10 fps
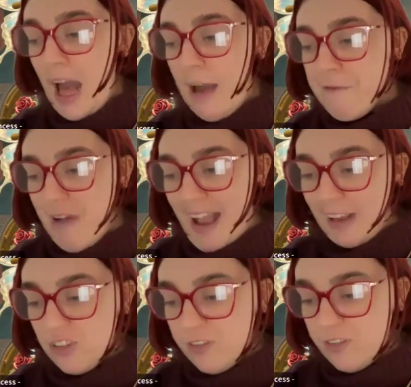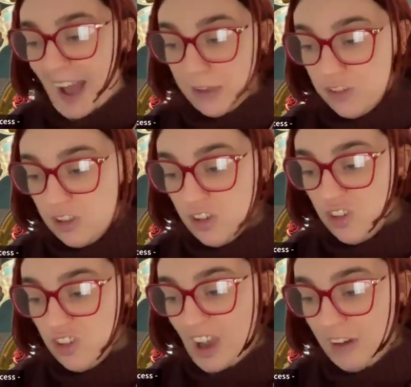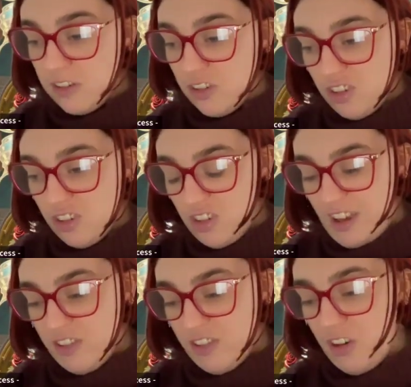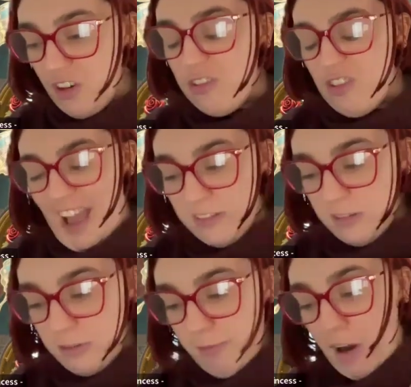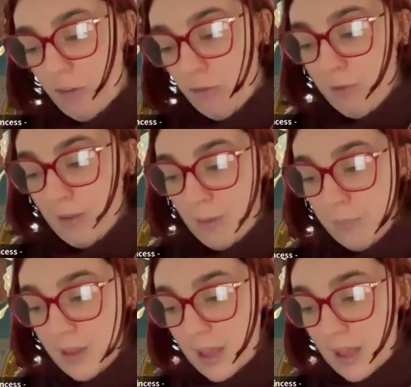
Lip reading: and French fashions challenged traditional gender roles.